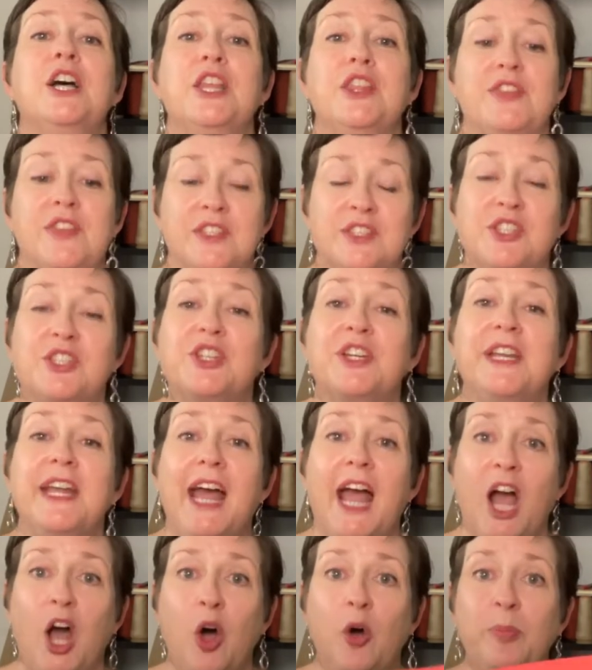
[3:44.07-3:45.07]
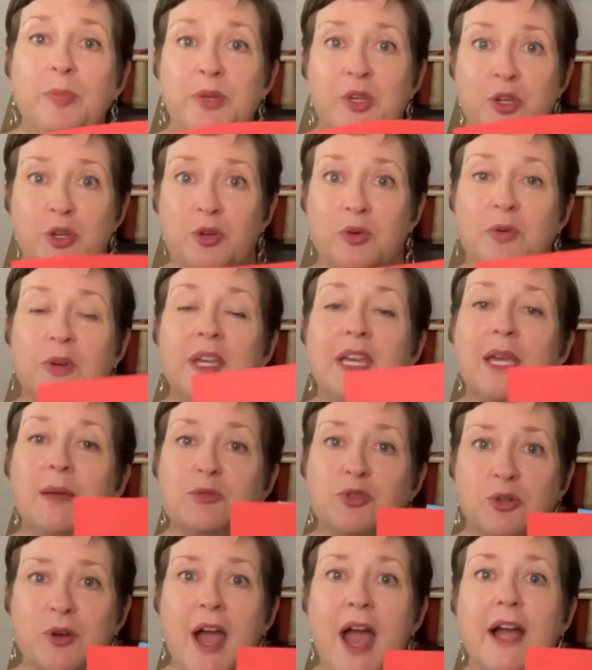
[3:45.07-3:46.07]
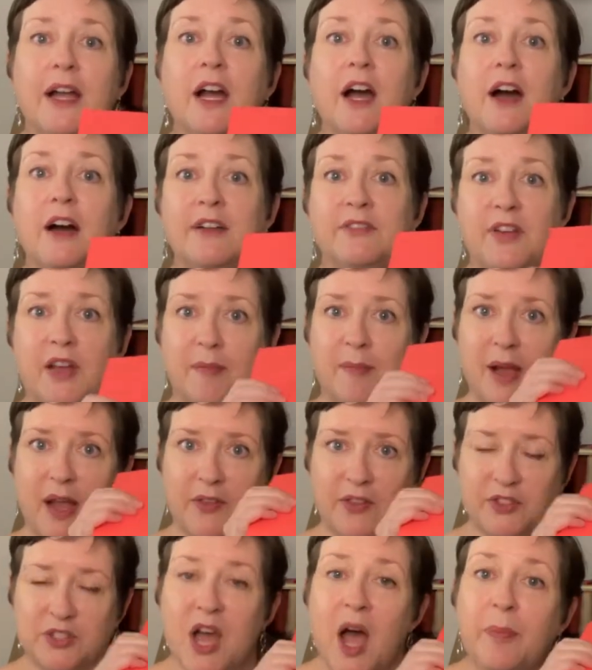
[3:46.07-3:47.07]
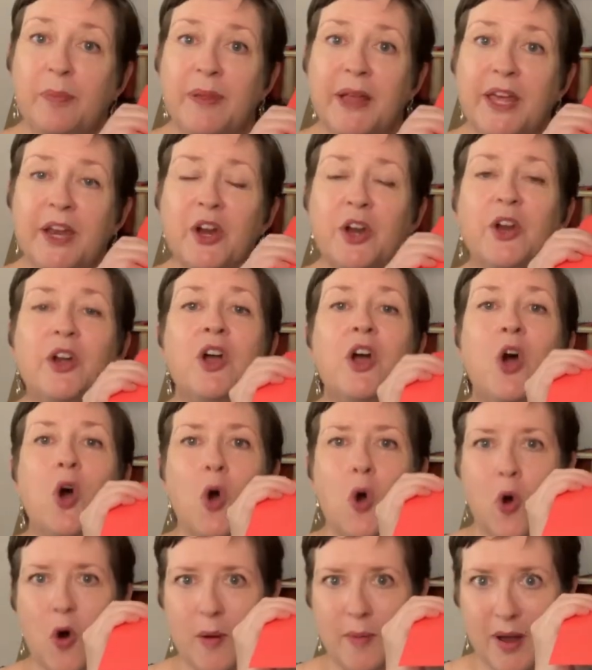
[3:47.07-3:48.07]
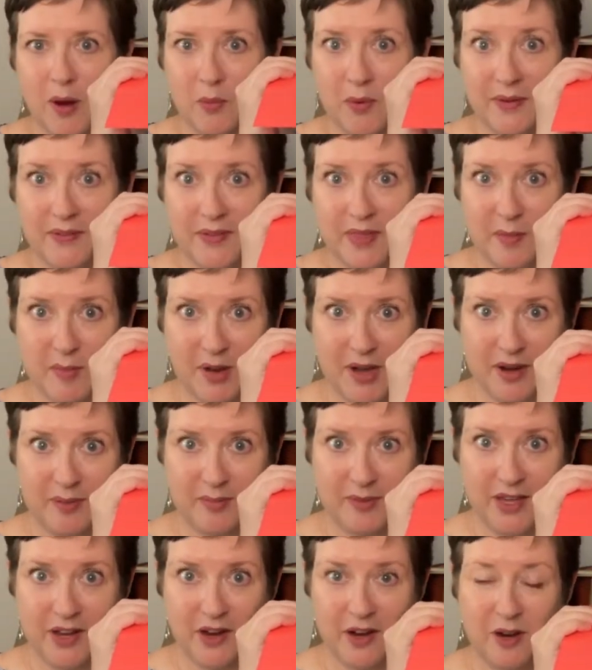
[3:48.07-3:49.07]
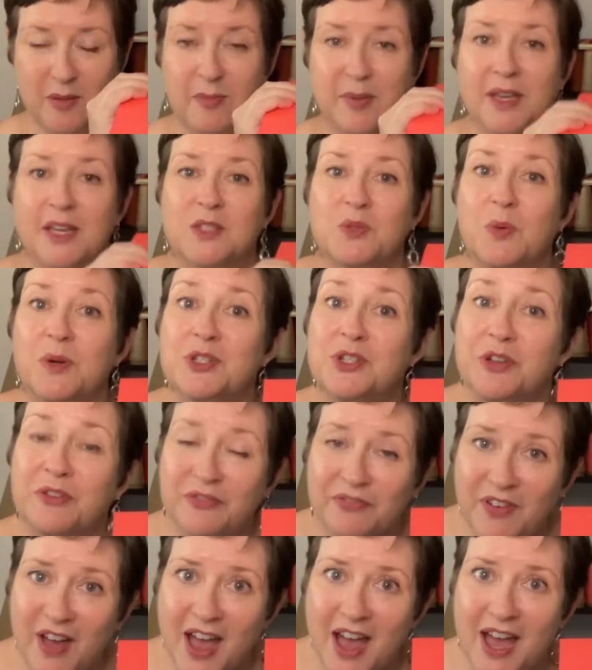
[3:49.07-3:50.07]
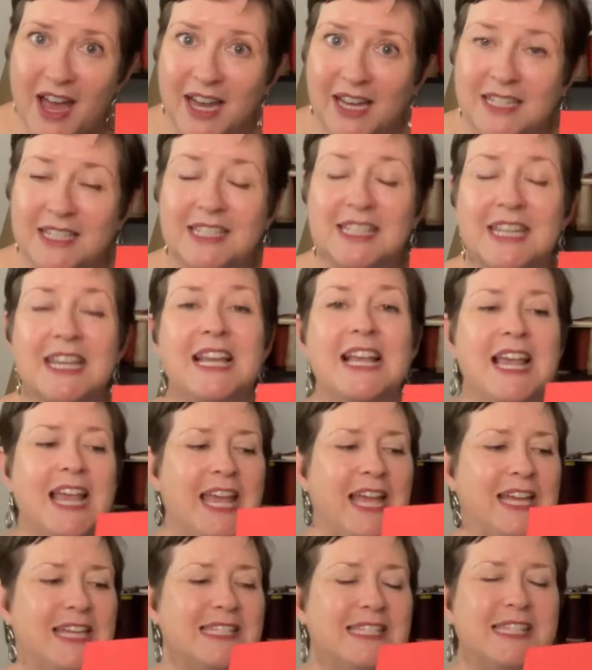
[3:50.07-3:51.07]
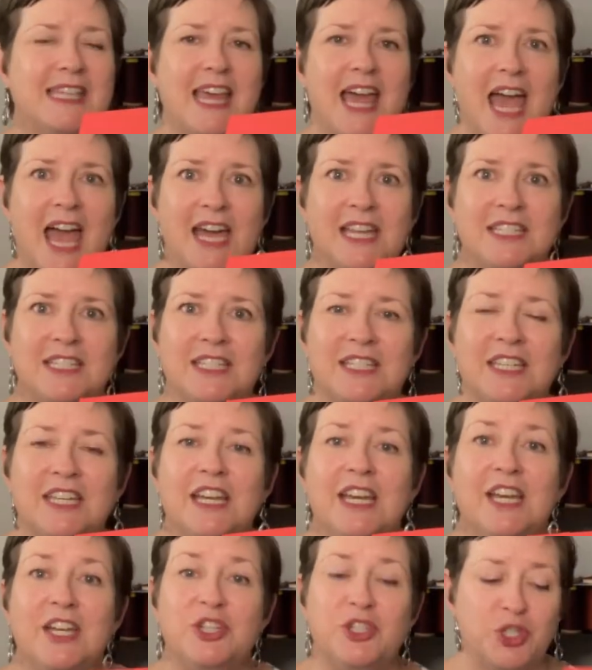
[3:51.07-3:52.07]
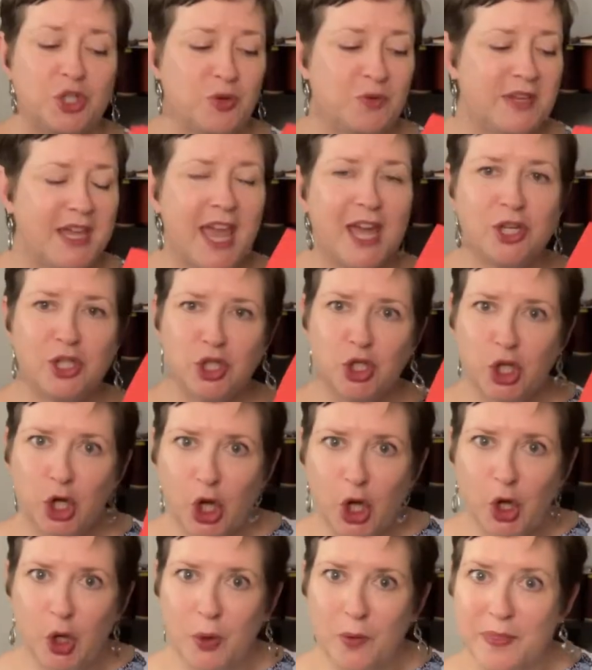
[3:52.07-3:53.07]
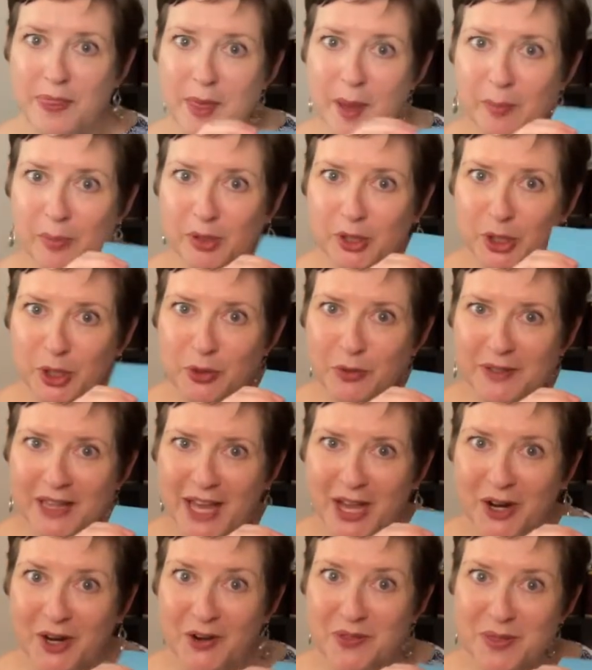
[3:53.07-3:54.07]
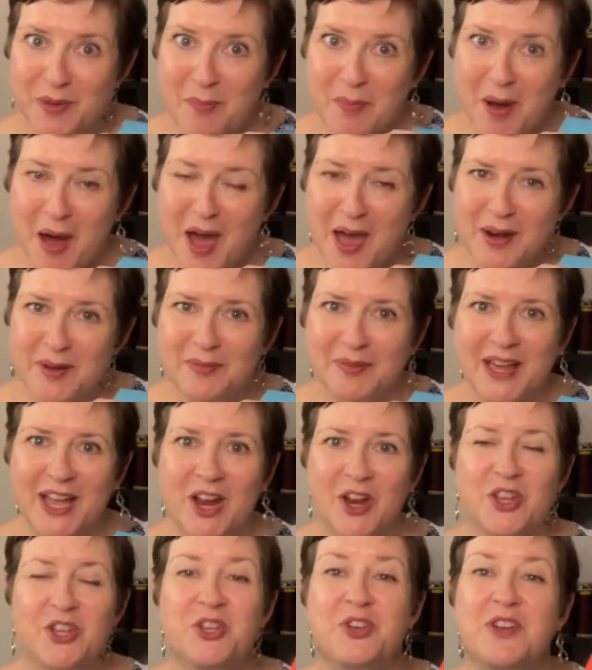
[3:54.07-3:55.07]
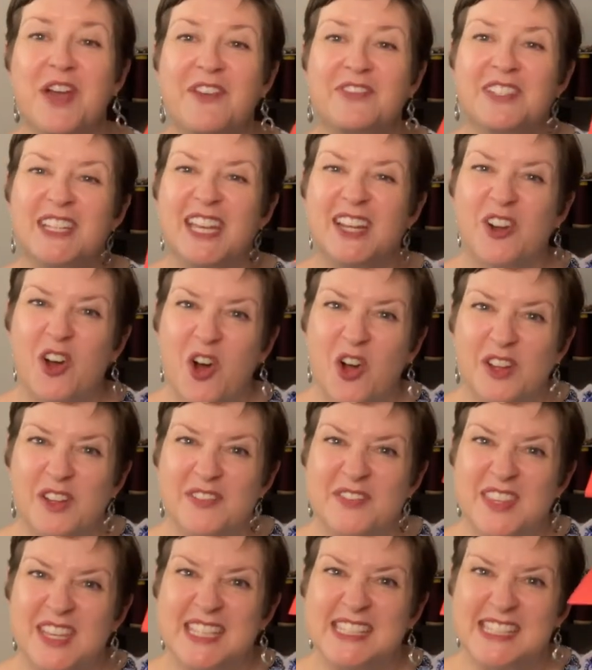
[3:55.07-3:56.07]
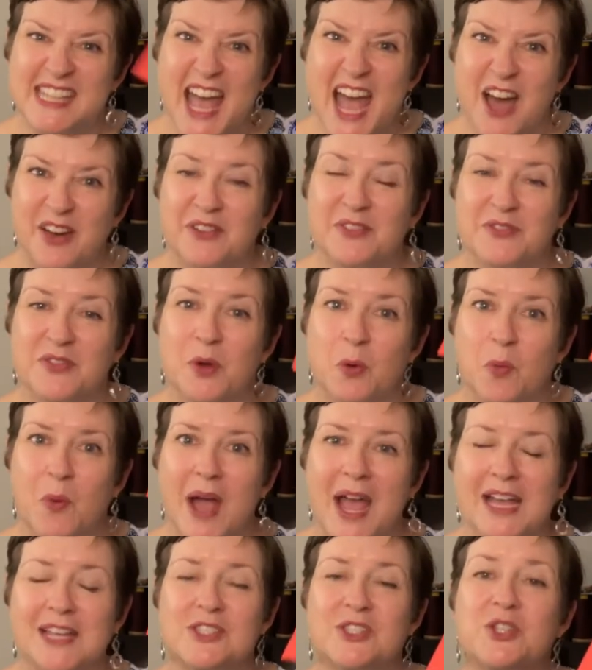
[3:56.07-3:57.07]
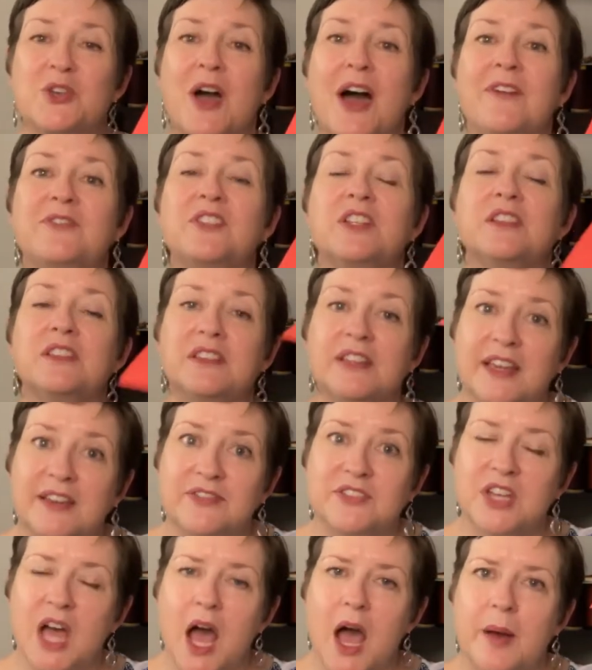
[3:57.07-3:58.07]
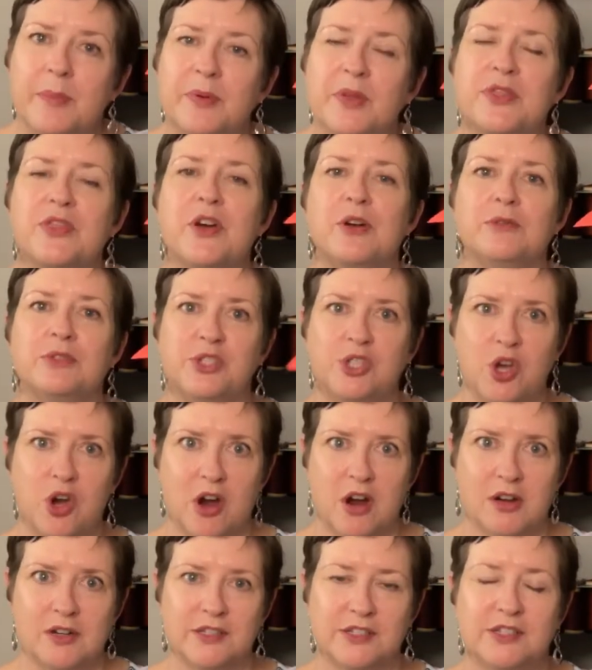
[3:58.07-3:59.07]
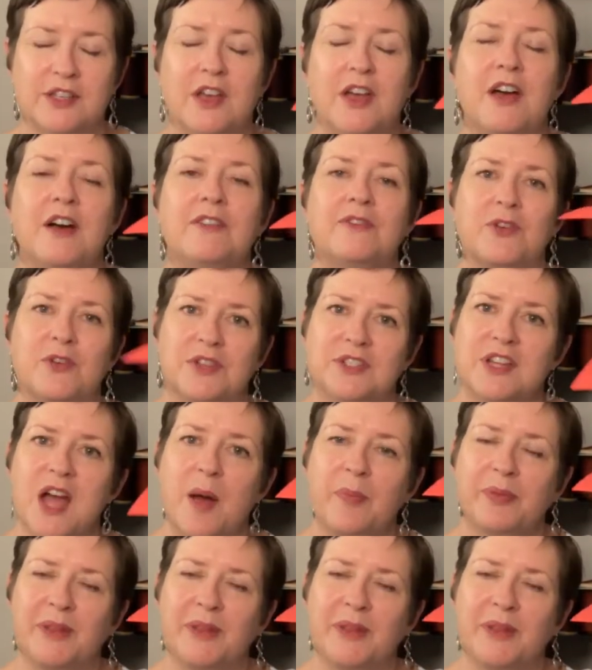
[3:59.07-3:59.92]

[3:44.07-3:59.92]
this is going to help you keep track of am I on the top layer or am I weaving the bottom layer? Because what you'll find is that to get to the blue layer, the bottom layer, you have to get all of this out of the way. So you'll have to lift up those yarns for the top